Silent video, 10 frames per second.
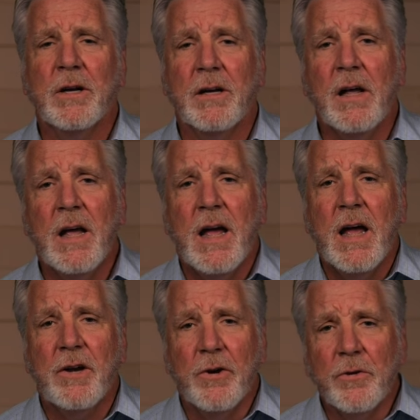
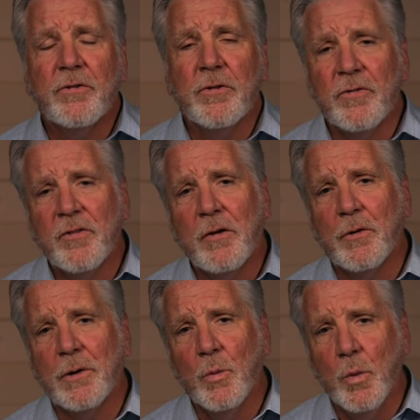and you're still
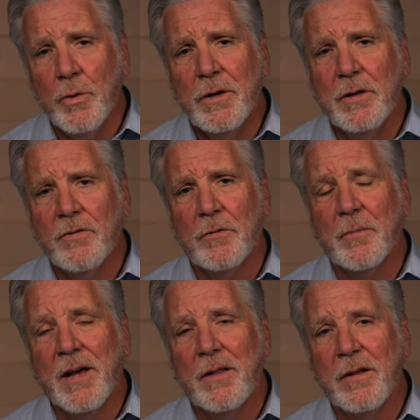suffering the woundedness
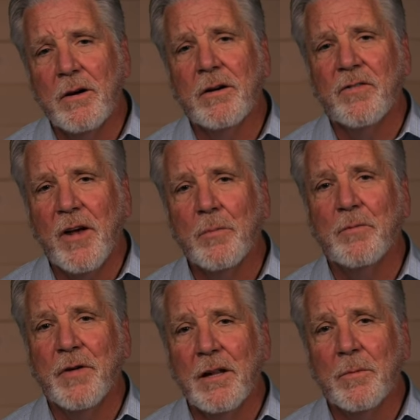from that, there is help
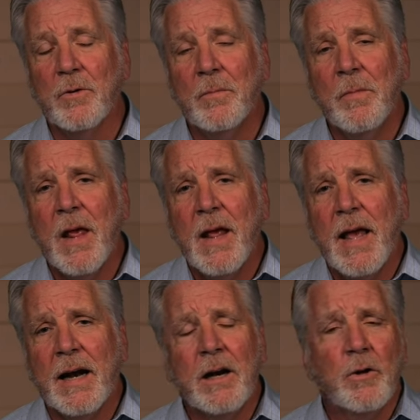available.
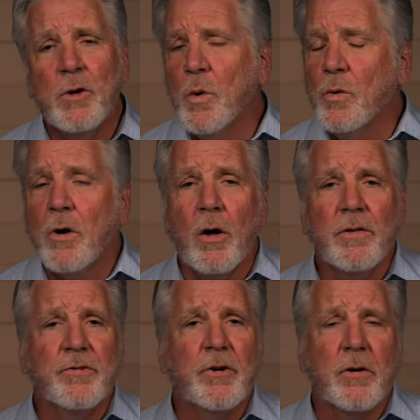And I know you won't call
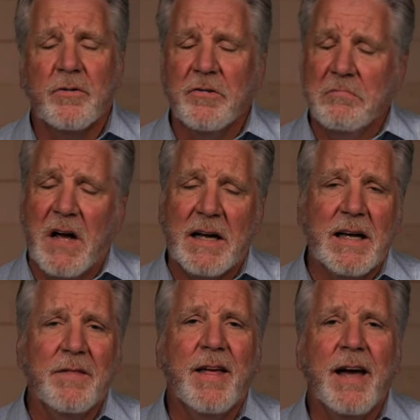the church. I
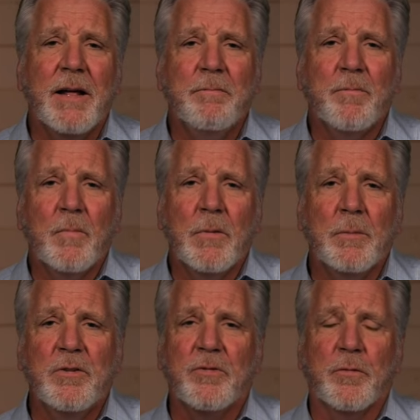get that. Let
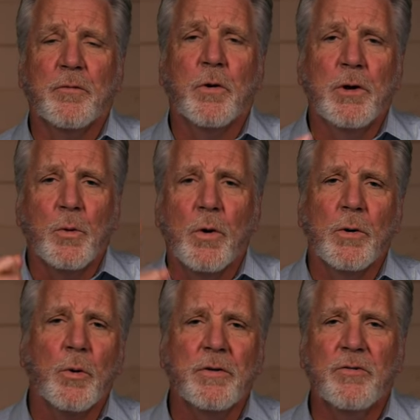me just refer you to one
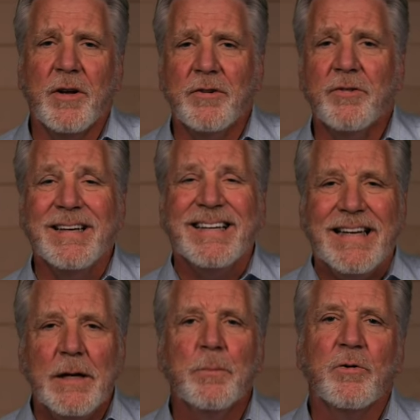organization,
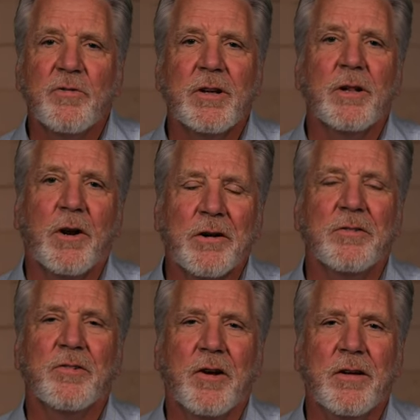Deeper Still
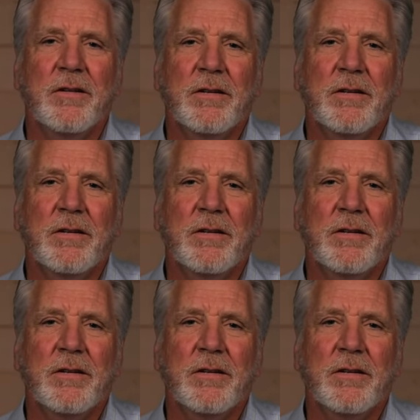Arkansas.